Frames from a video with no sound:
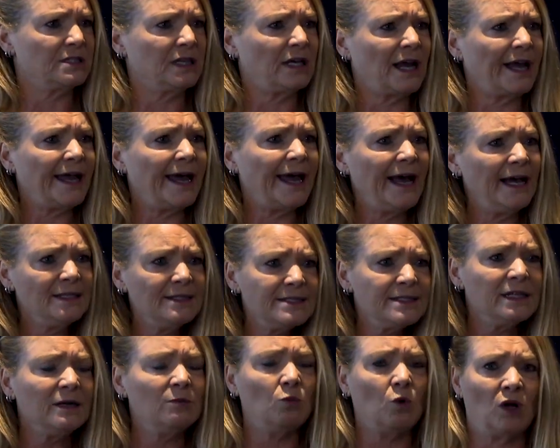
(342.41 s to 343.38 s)
And I asked
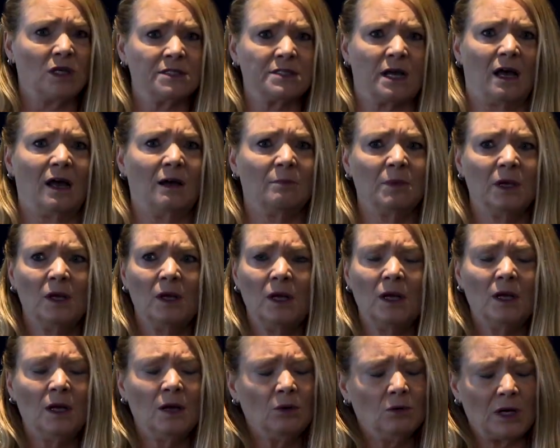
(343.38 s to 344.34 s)
him one time
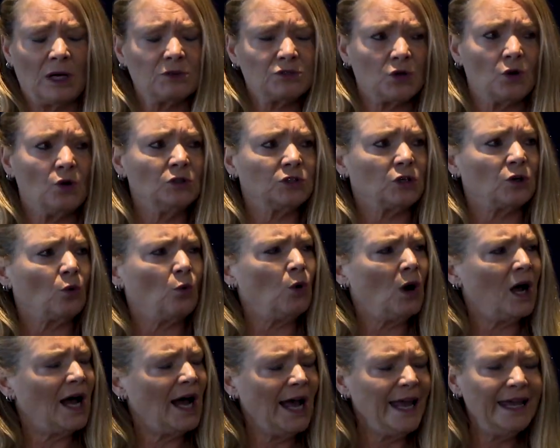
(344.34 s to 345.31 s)
when I was older,
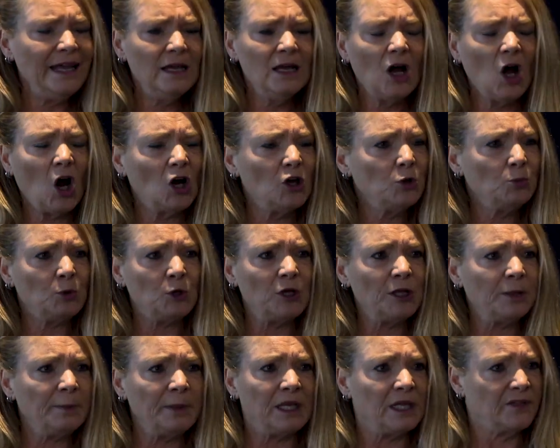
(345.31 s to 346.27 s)
why are you
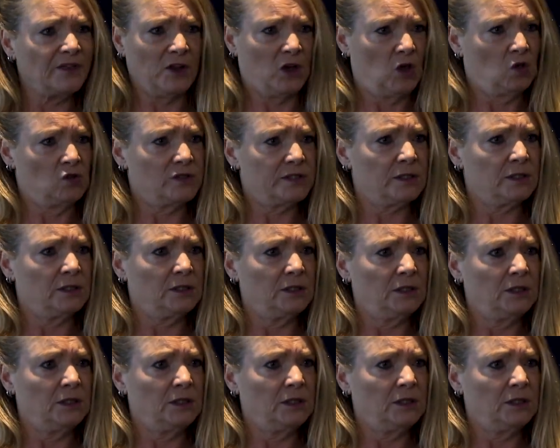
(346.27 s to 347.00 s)
putting me in those?